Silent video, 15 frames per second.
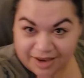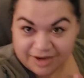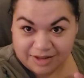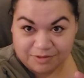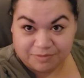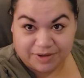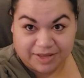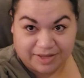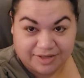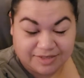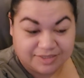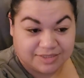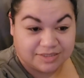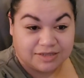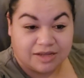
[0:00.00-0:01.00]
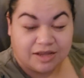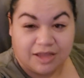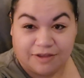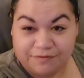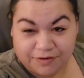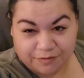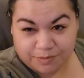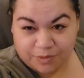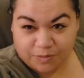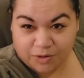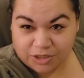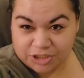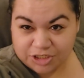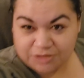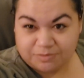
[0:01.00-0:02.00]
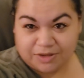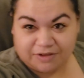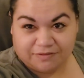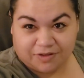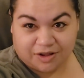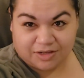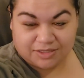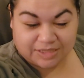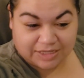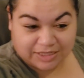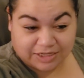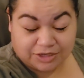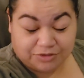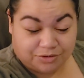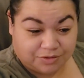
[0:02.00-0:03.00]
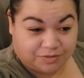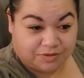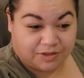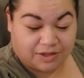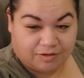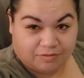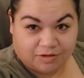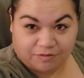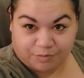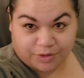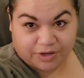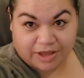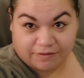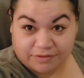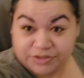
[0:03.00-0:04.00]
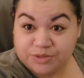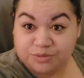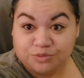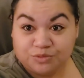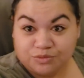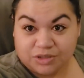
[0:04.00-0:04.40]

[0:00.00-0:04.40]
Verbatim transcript: Anyways, if you've been watching my vlogs lately, you know that we've been having some